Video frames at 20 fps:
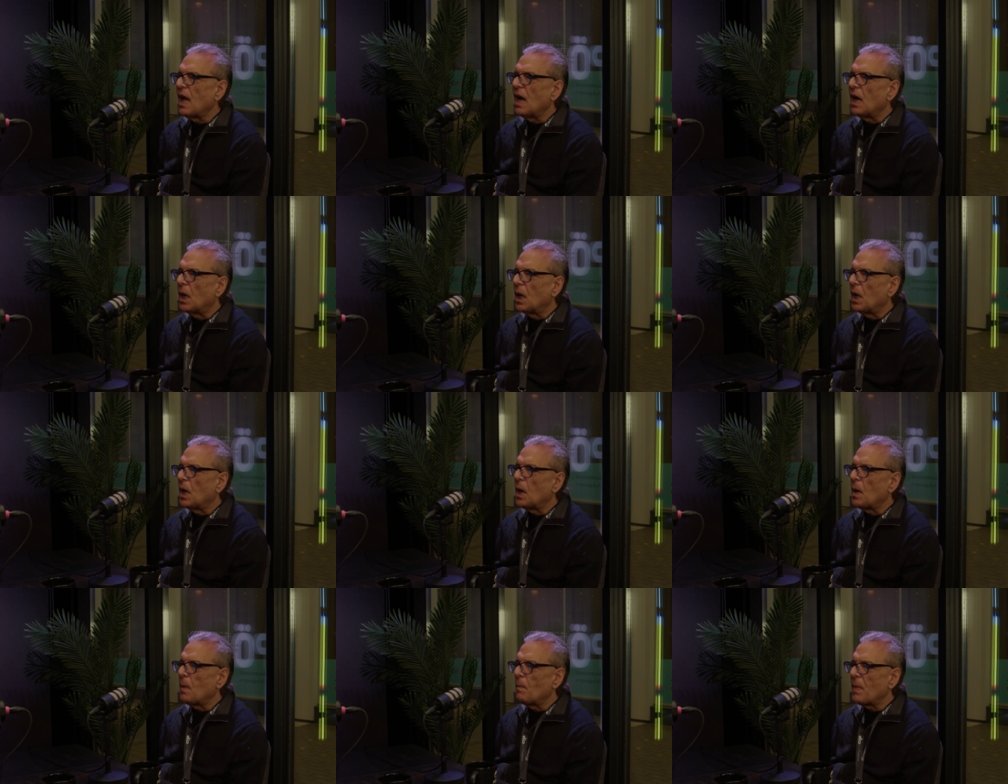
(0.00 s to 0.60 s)

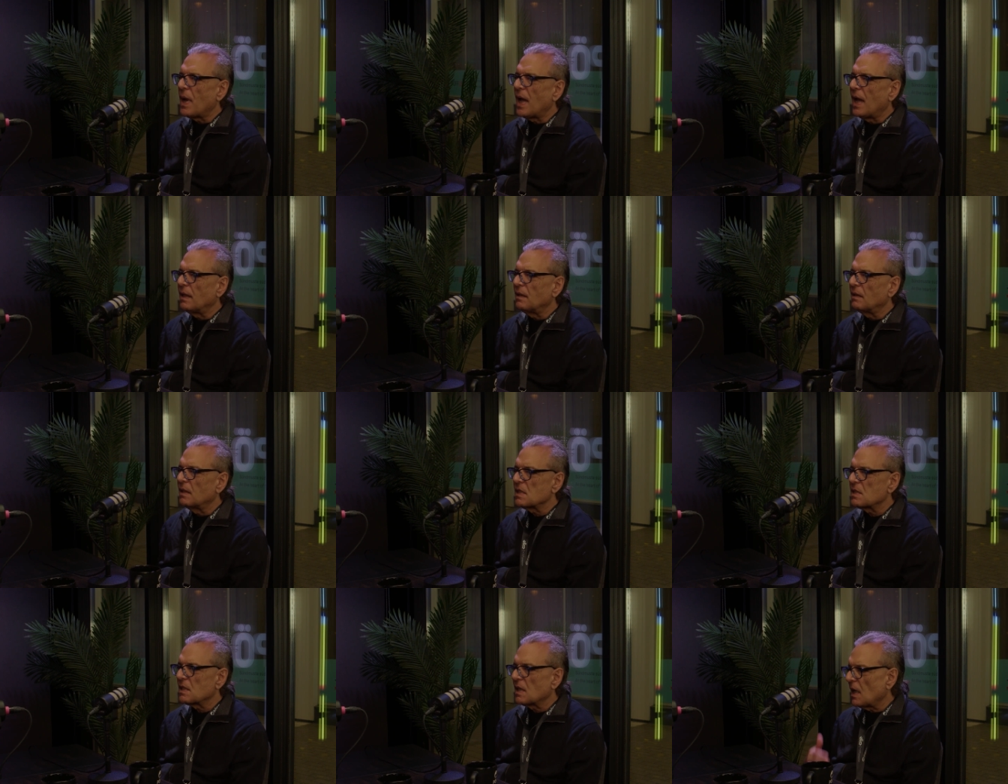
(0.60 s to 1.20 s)
Um, and
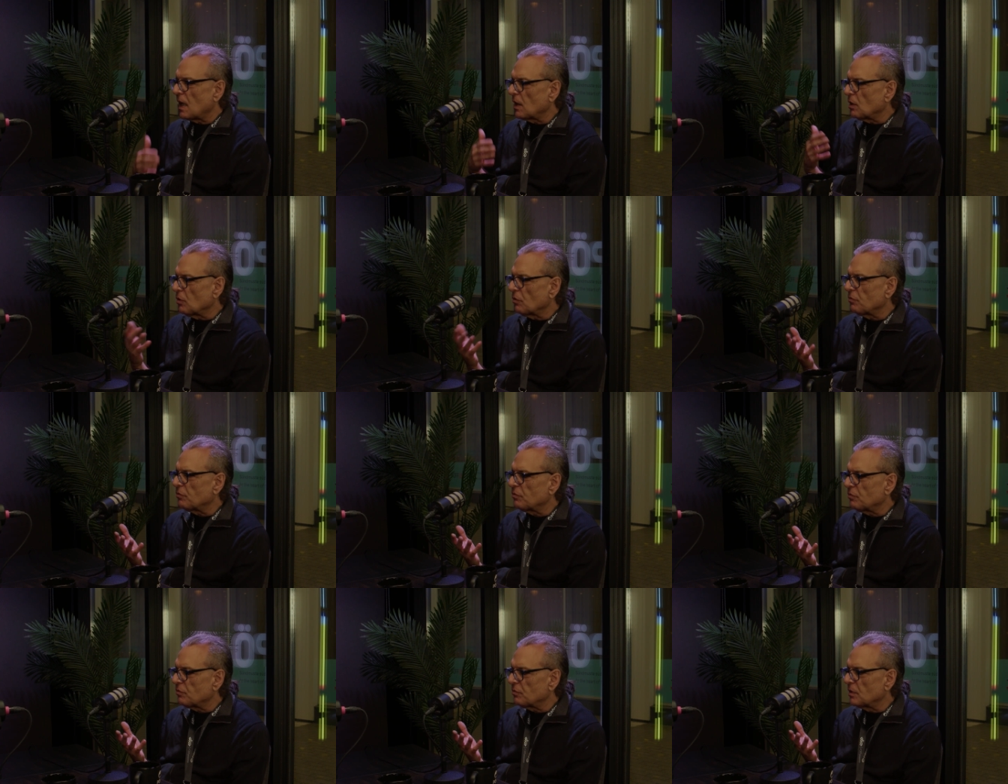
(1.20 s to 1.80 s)
this kind
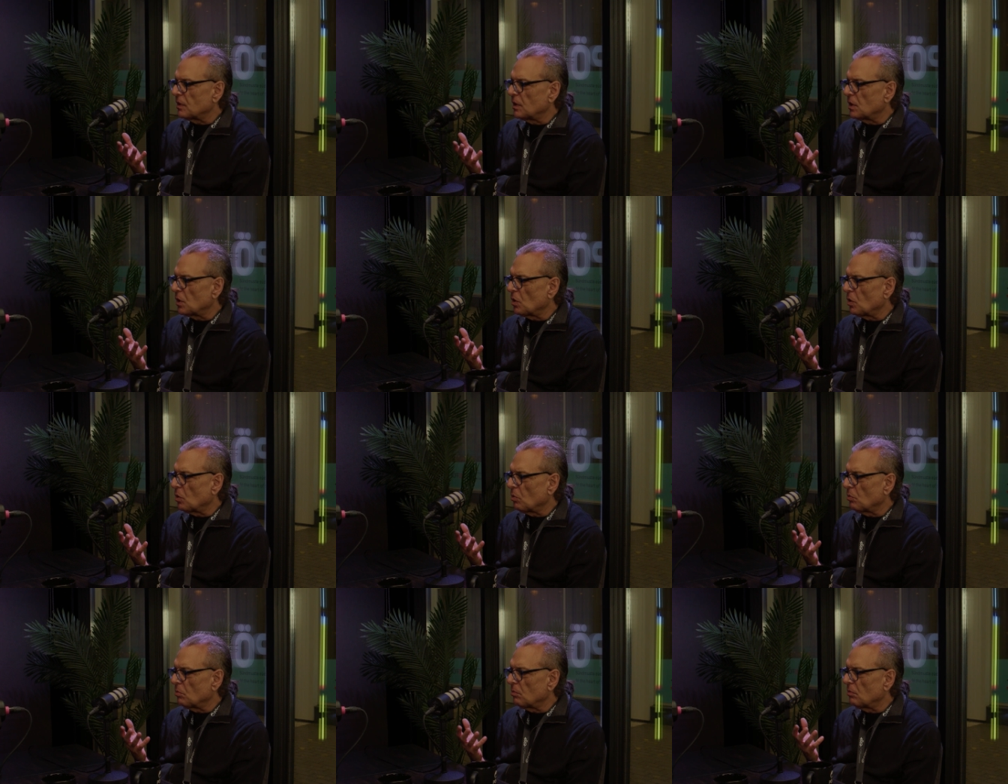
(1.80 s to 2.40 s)
of, you
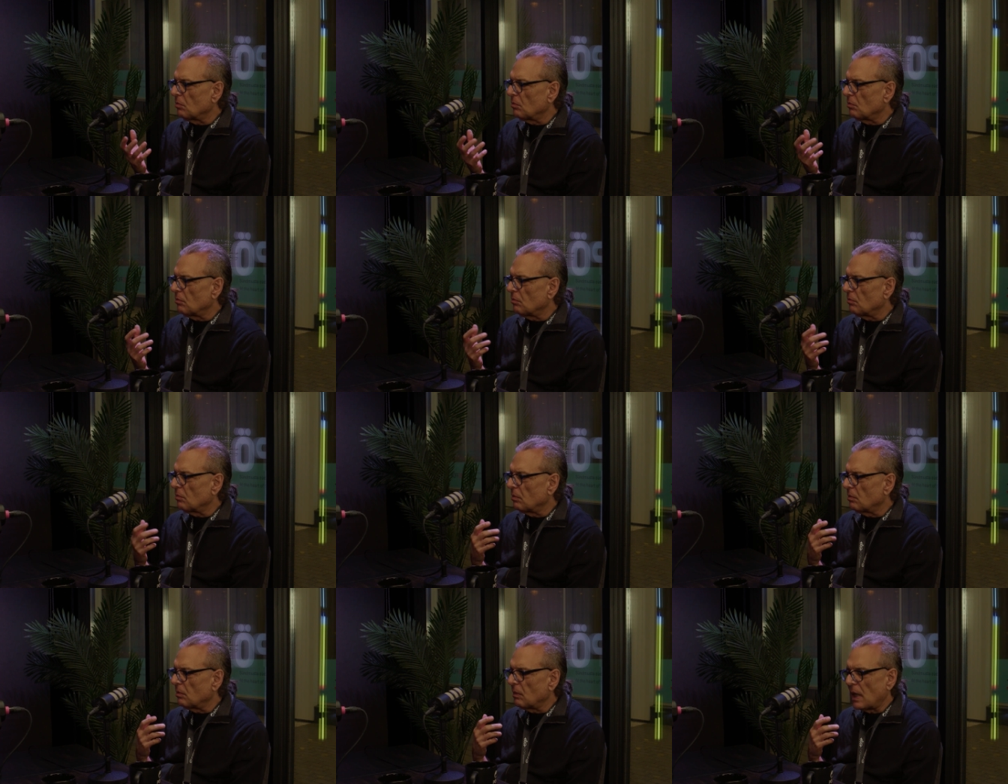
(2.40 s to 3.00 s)
know,
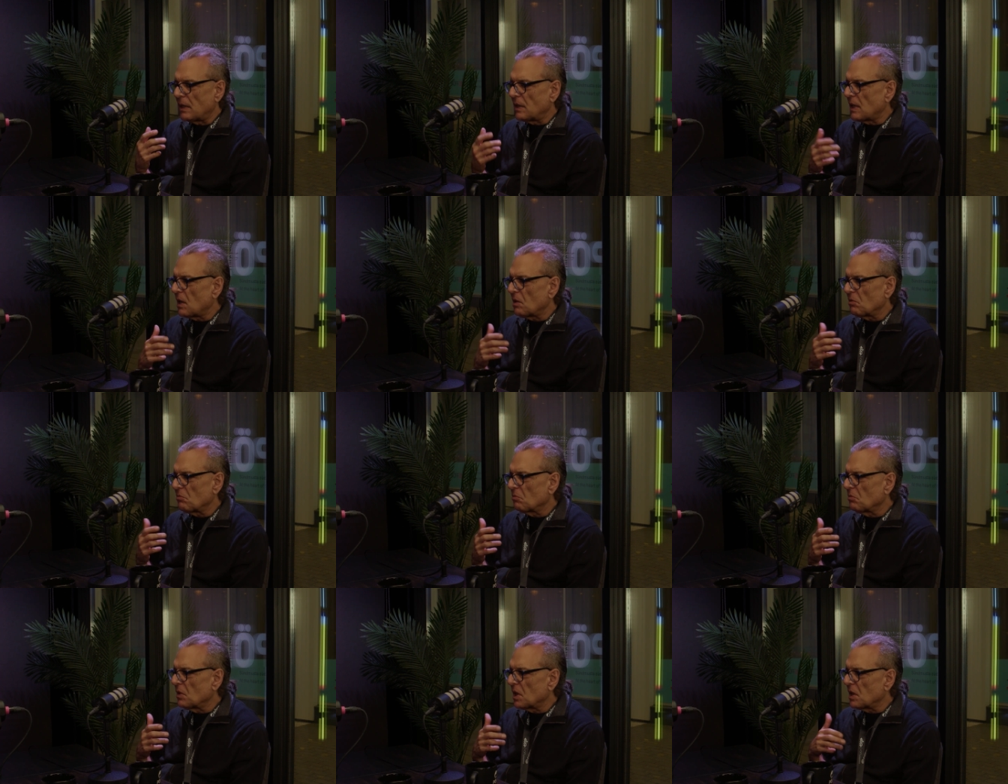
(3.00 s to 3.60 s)
and
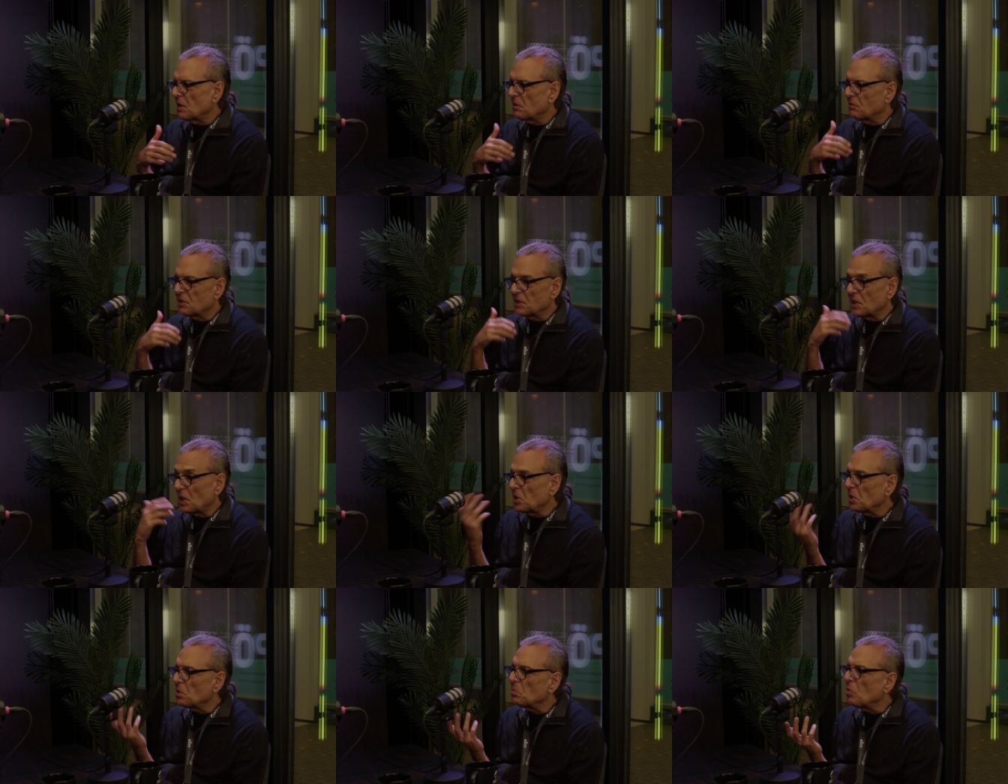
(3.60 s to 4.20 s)
then when it
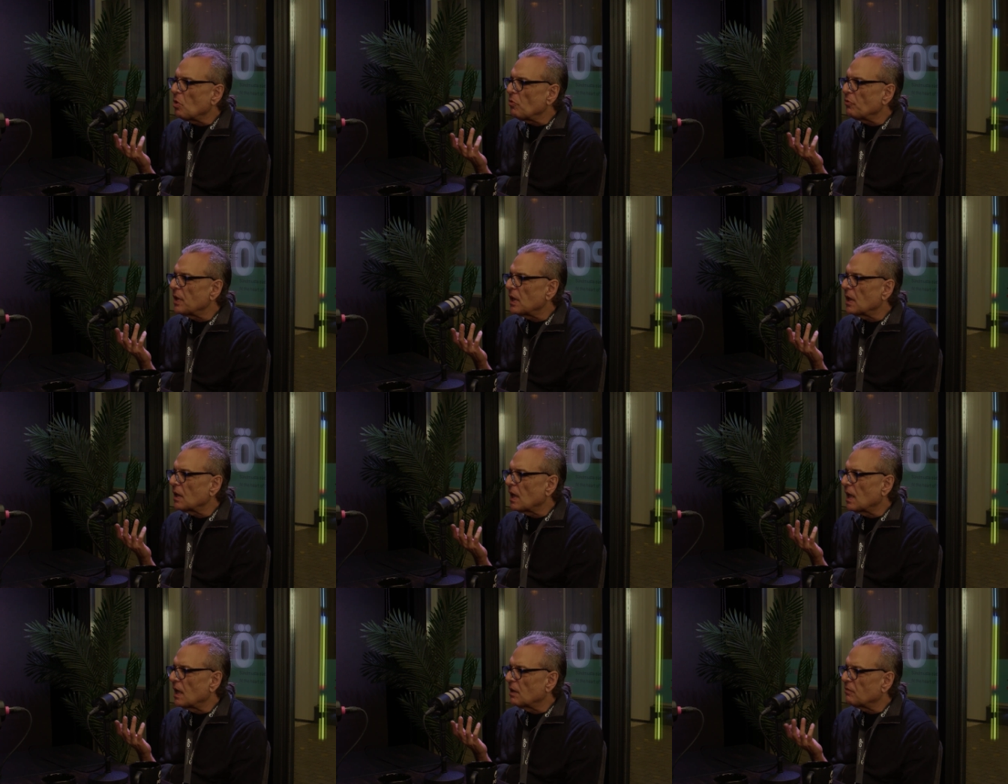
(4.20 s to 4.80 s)
started
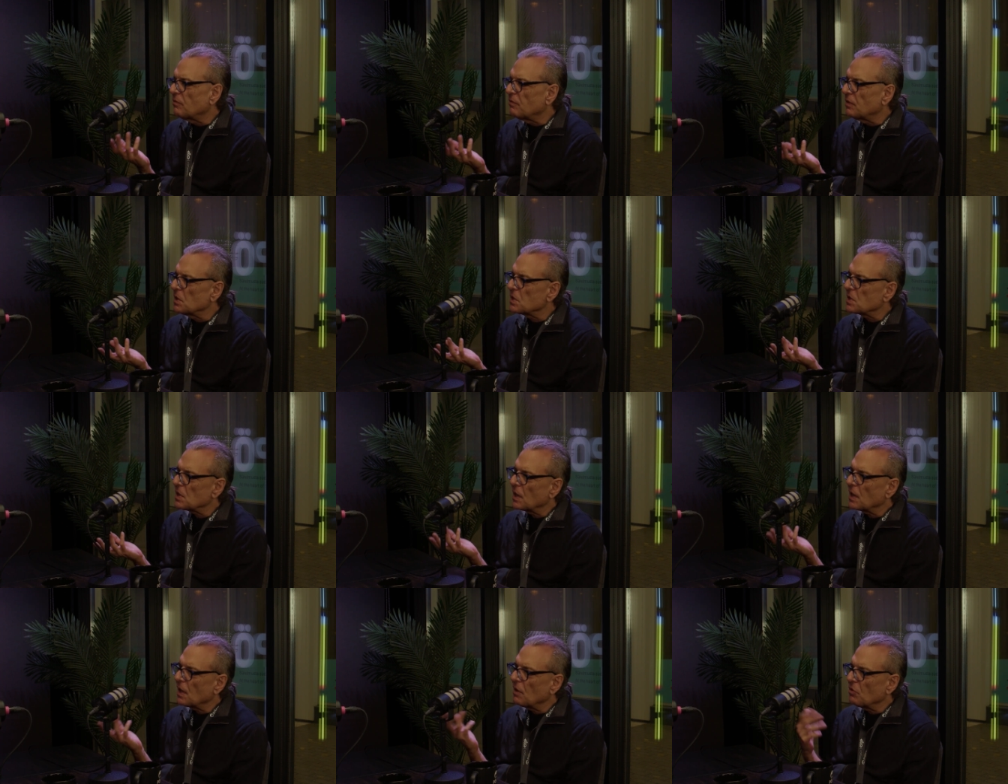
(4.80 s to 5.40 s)
moving, it feels
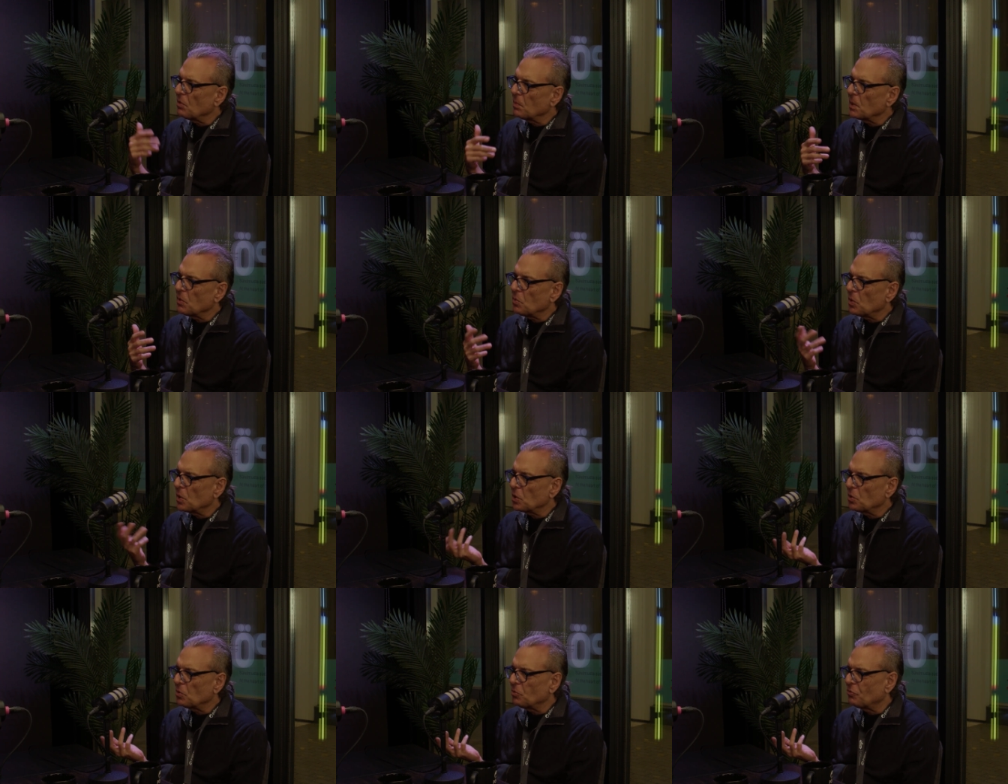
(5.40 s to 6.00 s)
like everybody wanted to